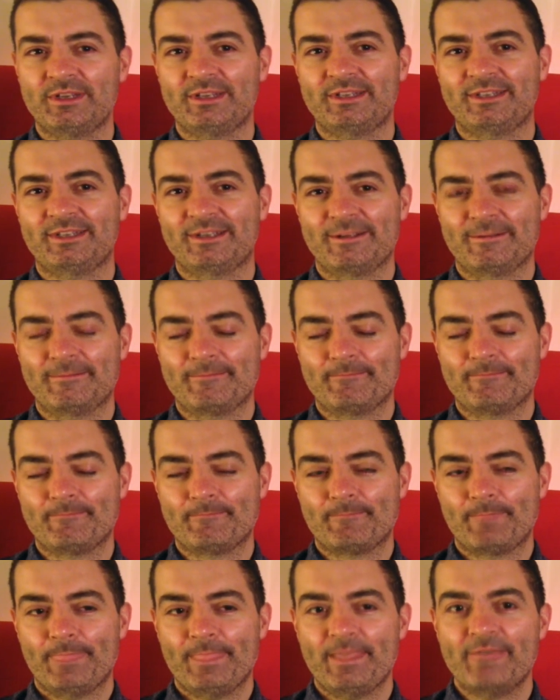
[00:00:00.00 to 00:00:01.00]
it.
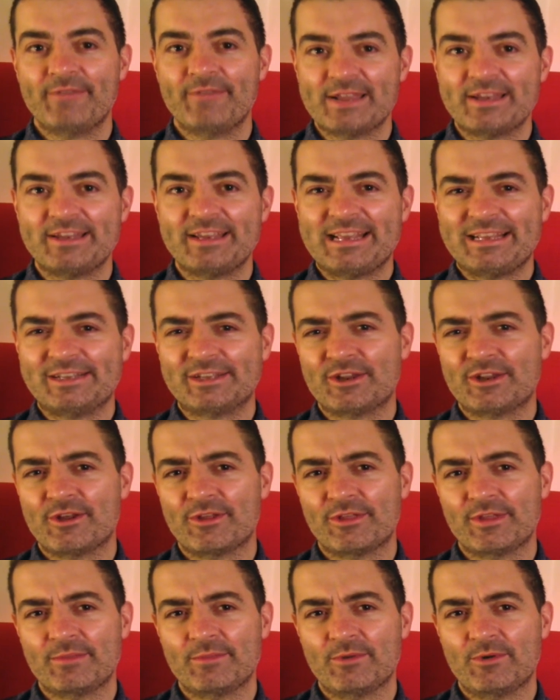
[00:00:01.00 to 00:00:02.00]
If NDEs are
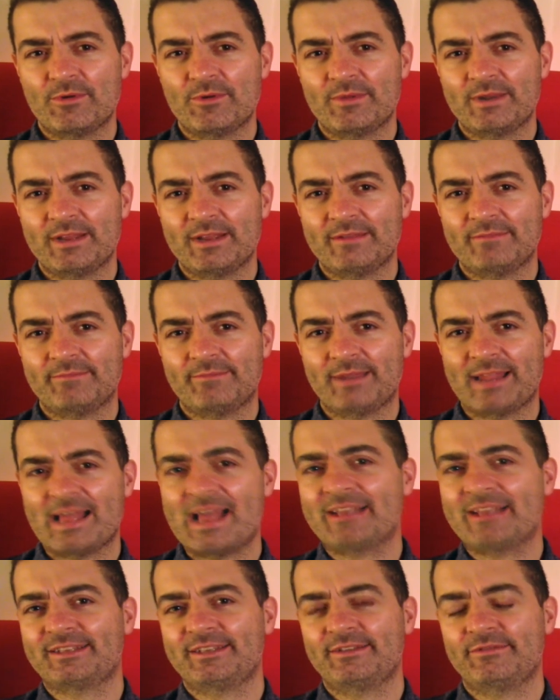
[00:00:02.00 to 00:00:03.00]
nothing more but a
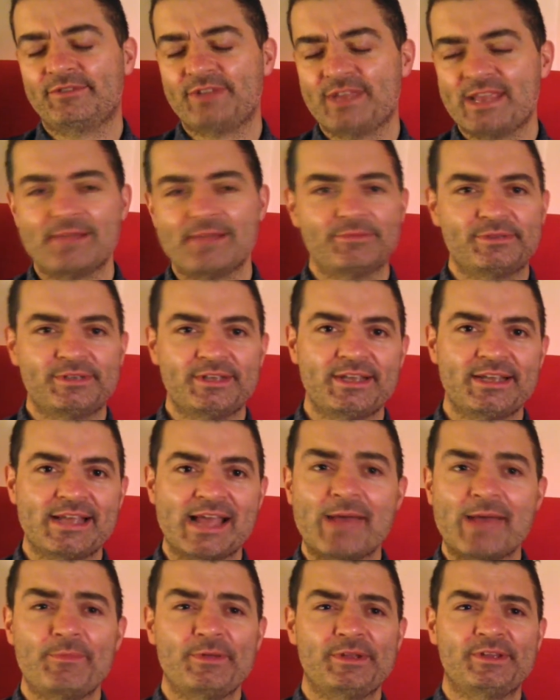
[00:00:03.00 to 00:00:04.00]
blast of DMT
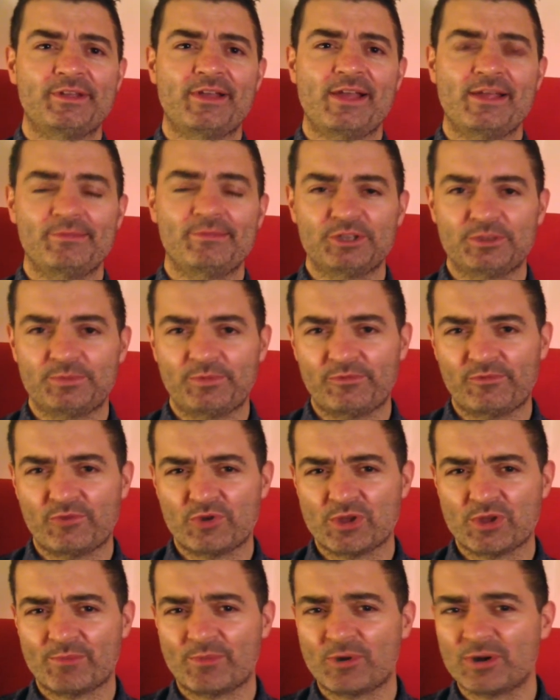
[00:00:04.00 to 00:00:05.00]
happy time just
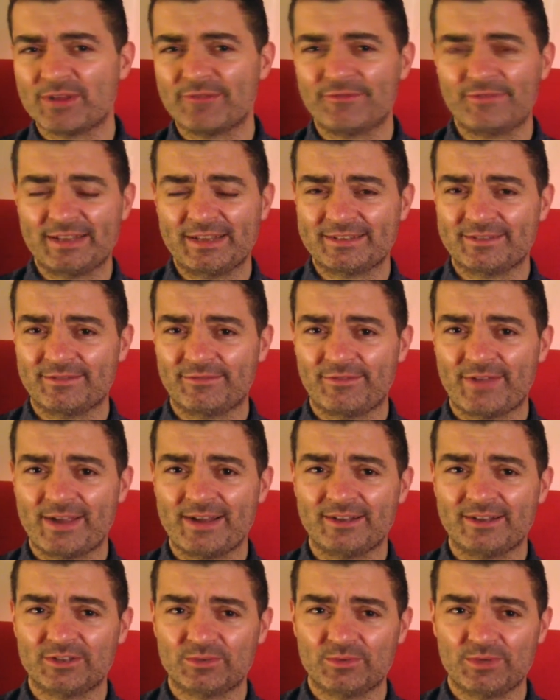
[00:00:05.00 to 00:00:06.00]
before your body flicks the
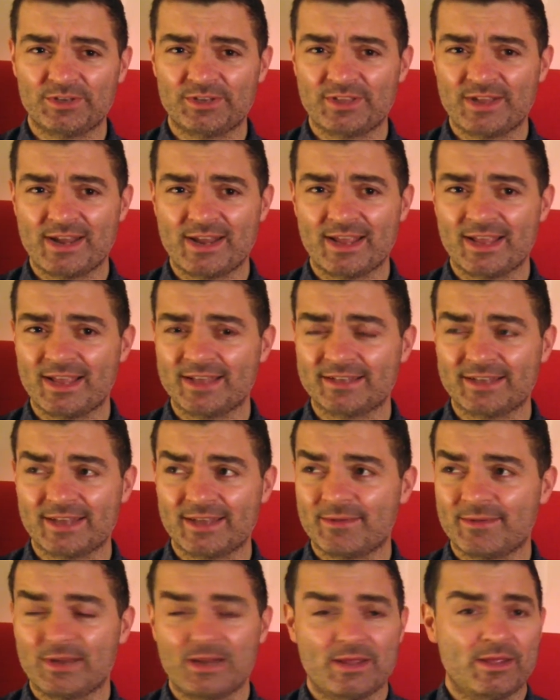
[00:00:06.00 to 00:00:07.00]
final switch, then I guess
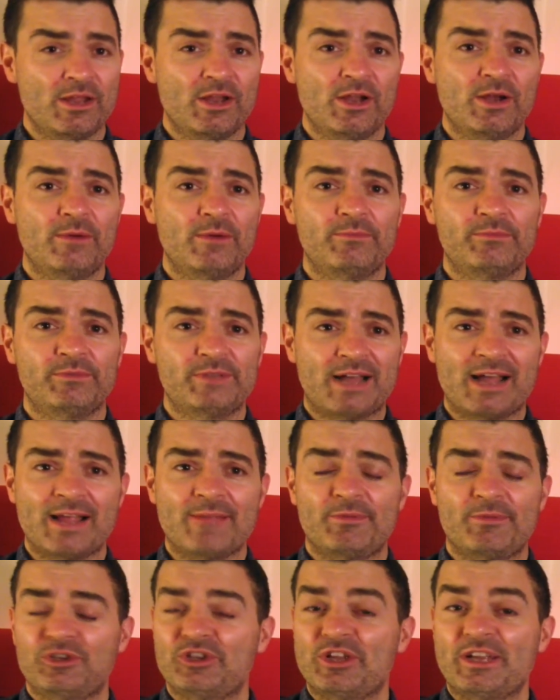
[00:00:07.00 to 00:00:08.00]
I'm gonna die
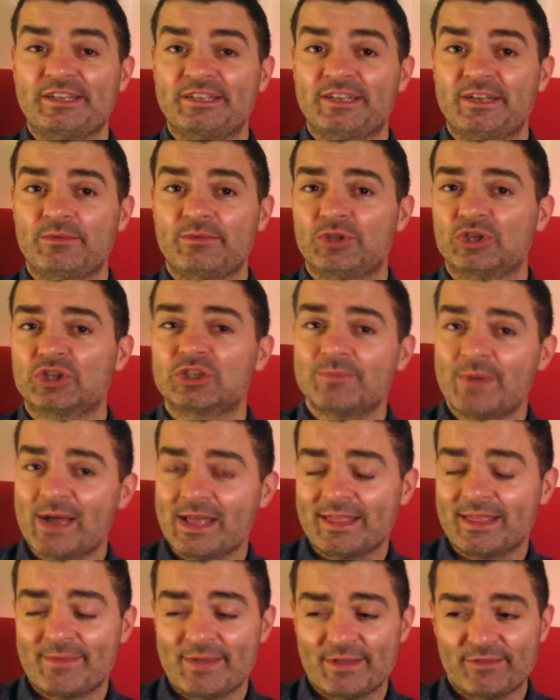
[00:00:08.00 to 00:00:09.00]
potentially with a
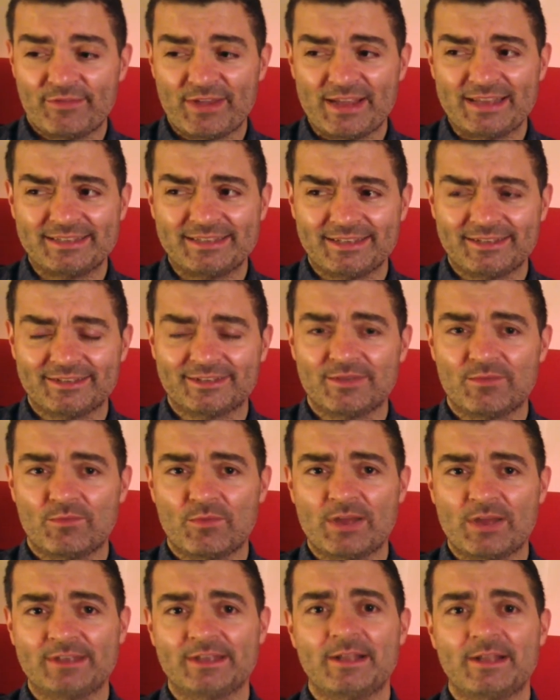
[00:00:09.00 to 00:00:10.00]
smile on my face in some
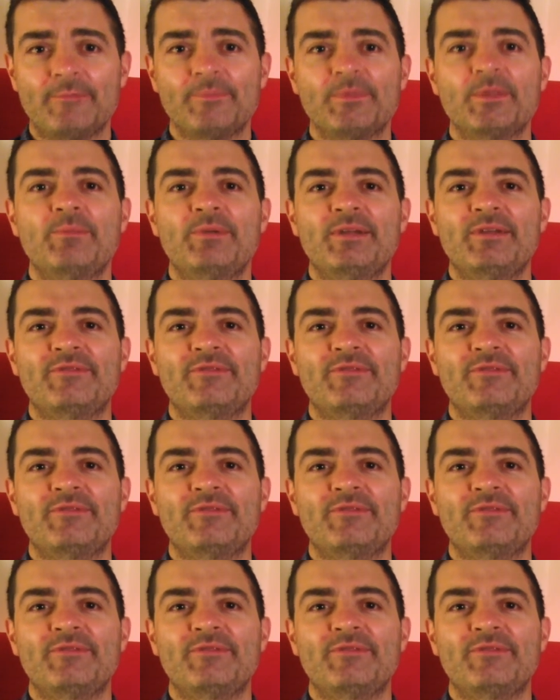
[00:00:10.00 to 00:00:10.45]
ways. But